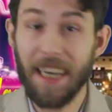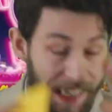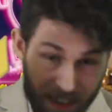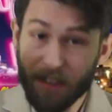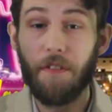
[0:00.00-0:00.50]

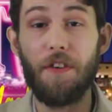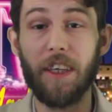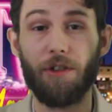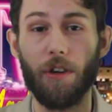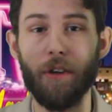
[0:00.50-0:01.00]
It's
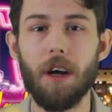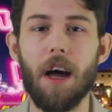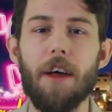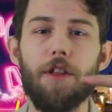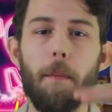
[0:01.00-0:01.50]
official.
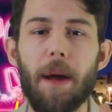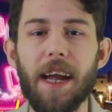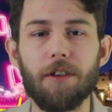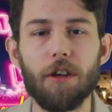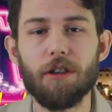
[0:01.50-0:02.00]
The
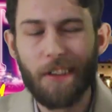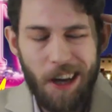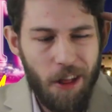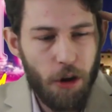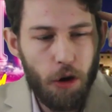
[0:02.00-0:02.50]
Panthers,
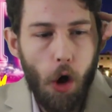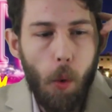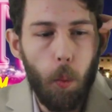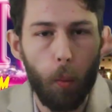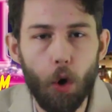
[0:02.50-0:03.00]
they're the
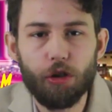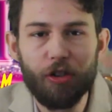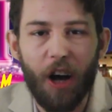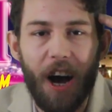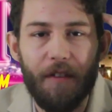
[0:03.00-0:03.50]

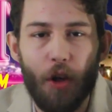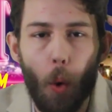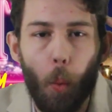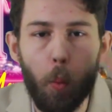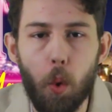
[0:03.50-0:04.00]
worst of
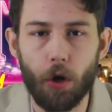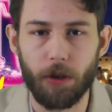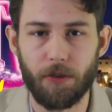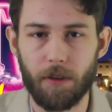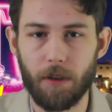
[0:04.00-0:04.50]
the
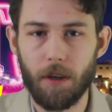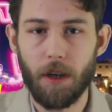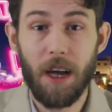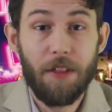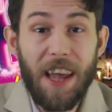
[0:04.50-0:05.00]
worst.
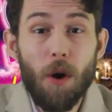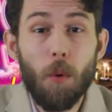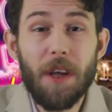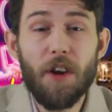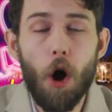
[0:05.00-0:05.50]
They
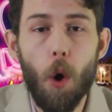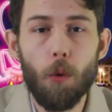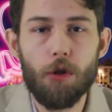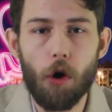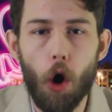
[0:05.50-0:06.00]
don't even
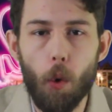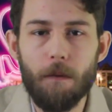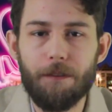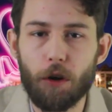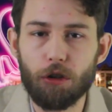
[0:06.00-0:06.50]
own their
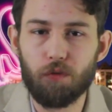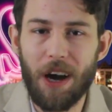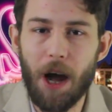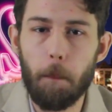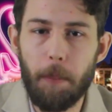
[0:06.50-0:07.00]
own
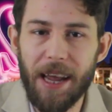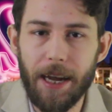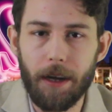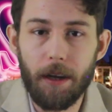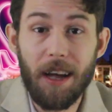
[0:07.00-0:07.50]
first-round
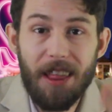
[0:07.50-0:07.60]
pick.